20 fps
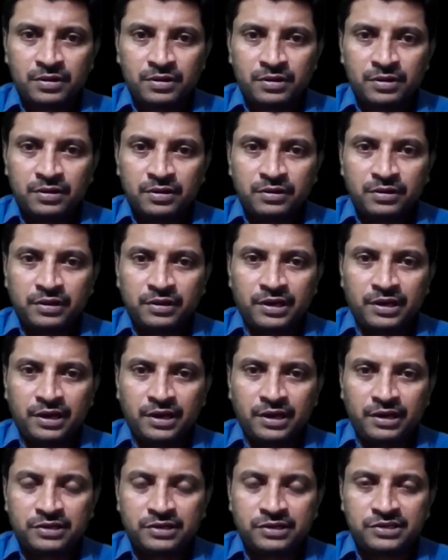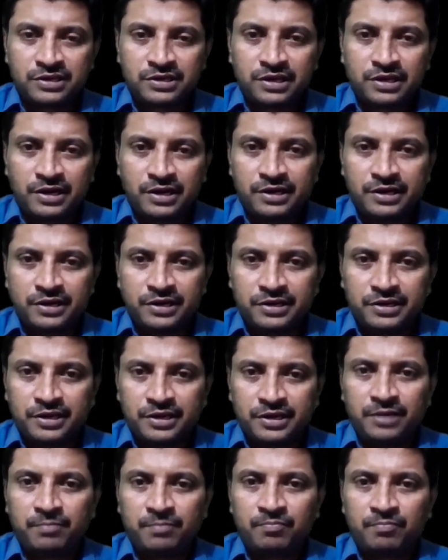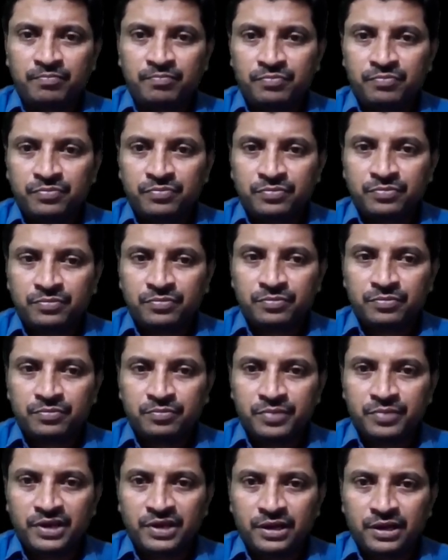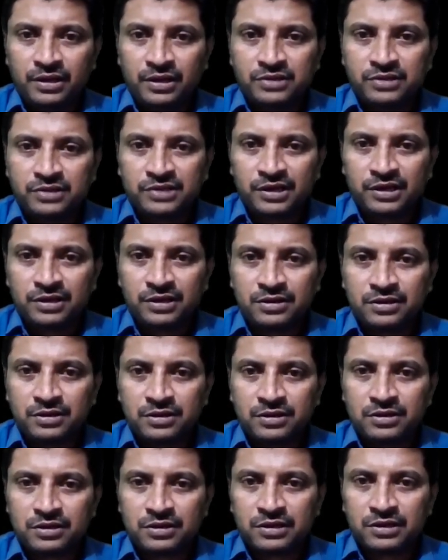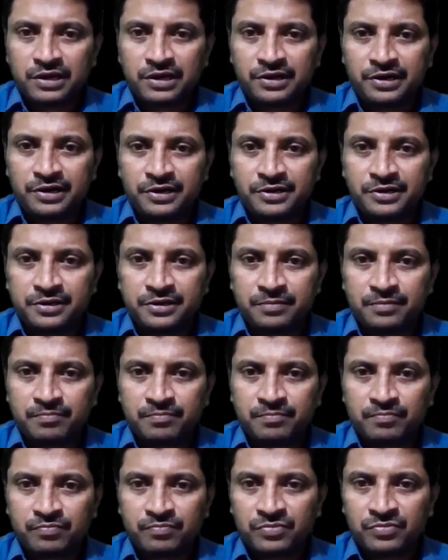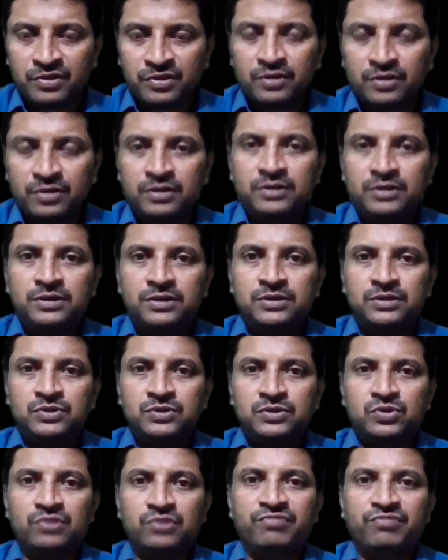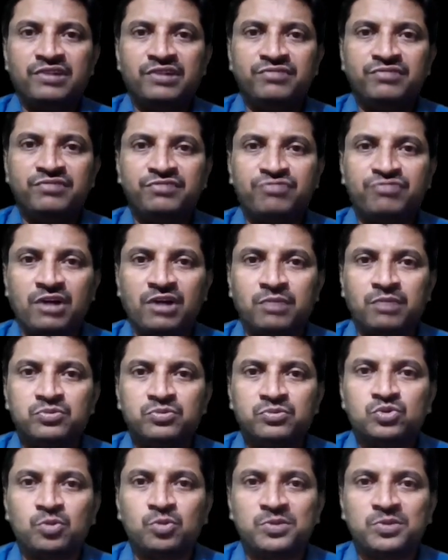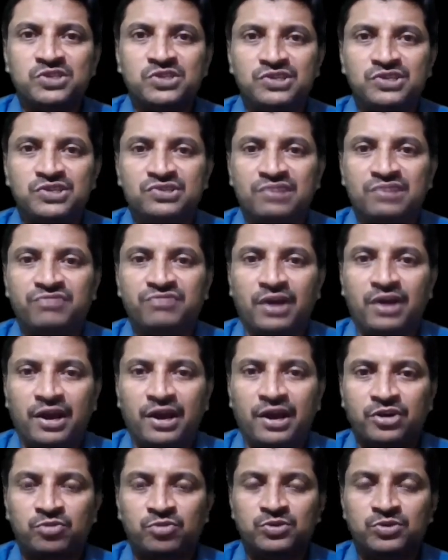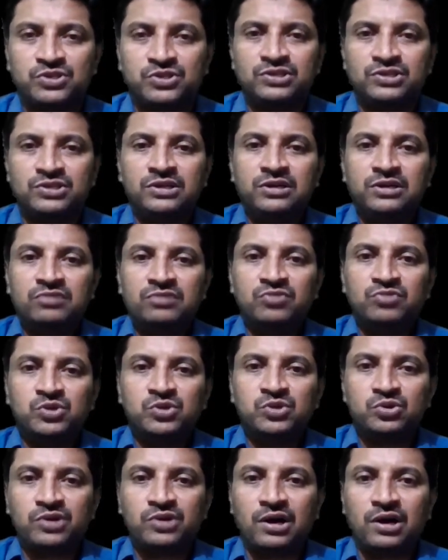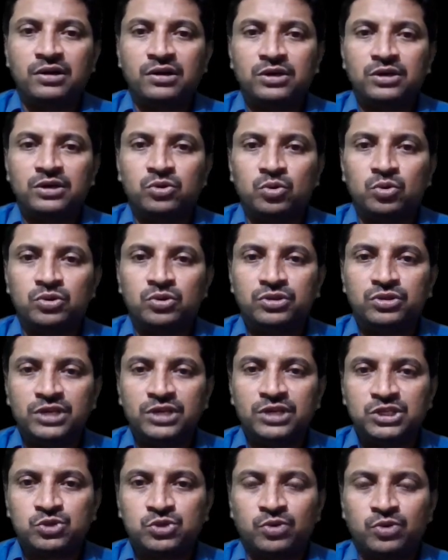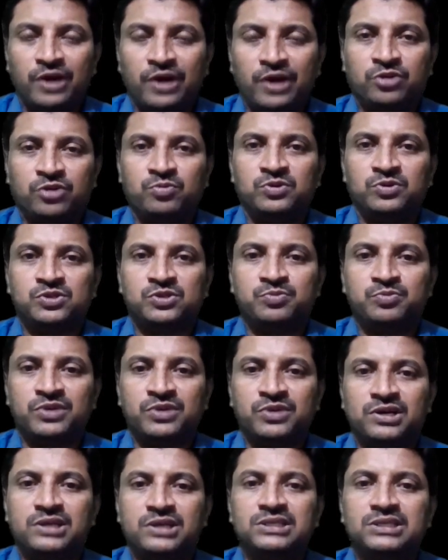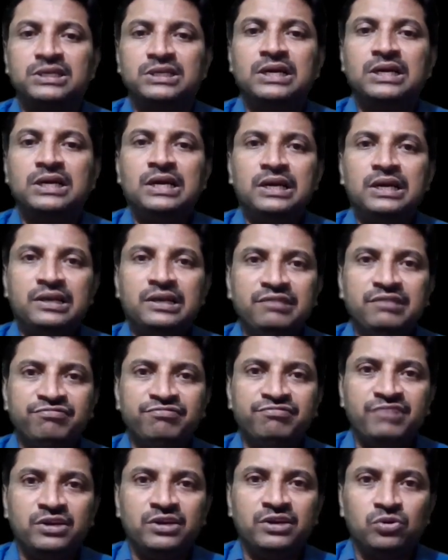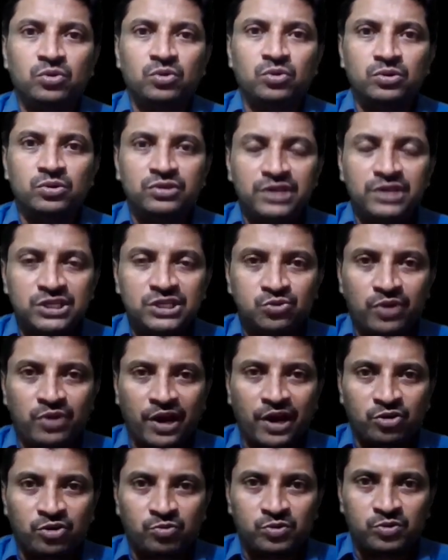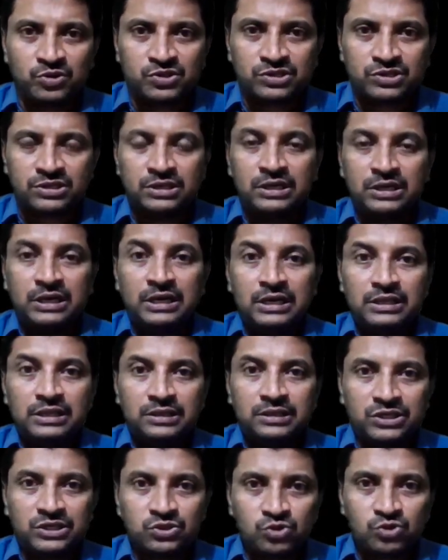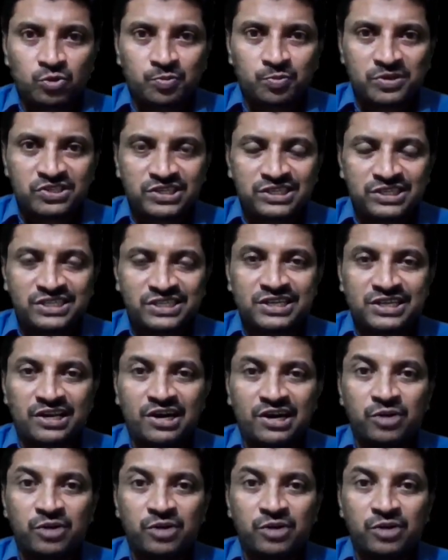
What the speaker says: A is a candidate key, B is a candidate key. So when we form supersets of the attributes, we should not include these 2 attributes, because if we include these 2 attributes, that supersets cannot